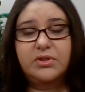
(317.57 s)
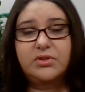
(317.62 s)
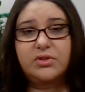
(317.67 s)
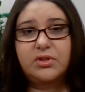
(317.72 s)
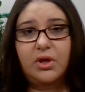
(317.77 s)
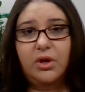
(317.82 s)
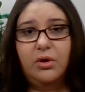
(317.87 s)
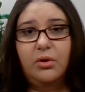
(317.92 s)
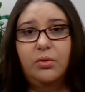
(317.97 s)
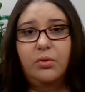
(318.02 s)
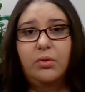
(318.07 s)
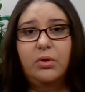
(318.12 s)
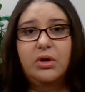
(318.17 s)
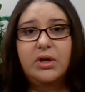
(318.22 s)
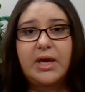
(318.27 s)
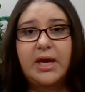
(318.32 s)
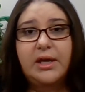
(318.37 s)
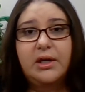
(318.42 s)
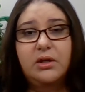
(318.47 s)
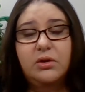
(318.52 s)
So
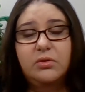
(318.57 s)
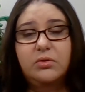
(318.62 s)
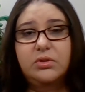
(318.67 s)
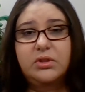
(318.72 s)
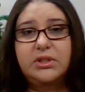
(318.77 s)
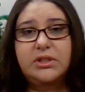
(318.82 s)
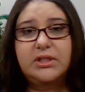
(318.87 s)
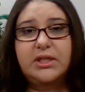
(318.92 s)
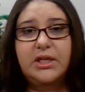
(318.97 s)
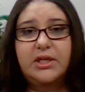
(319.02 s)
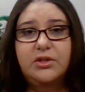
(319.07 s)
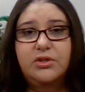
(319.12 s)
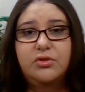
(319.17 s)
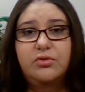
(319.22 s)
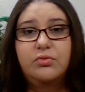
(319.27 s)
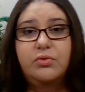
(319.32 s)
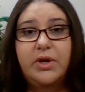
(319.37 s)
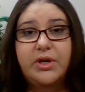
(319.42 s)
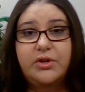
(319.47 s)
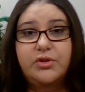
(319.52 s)
not only can
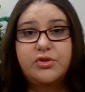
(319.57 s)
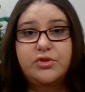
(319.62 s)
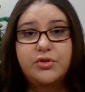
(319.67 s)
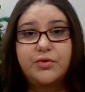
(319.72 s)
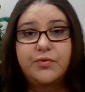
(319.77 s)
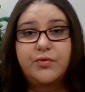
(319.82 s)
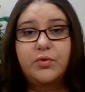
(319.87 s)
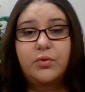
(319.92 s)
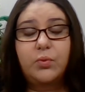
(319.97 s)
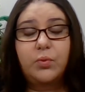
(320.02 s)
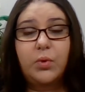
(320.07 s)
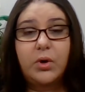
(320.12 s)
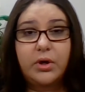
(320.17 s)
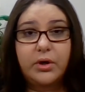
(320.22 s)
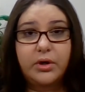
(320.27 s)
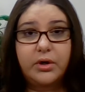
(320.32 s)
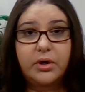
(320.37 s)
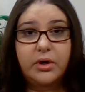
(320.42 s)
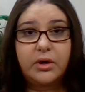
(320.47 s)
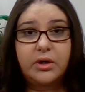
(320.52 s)
you register for
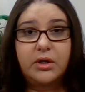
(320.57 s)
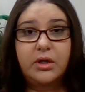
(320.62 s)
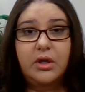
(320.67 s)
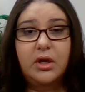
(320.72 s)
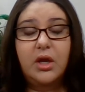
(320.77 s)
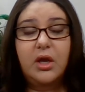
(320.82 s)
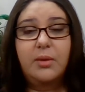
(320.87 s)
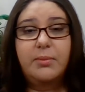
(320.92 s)
work,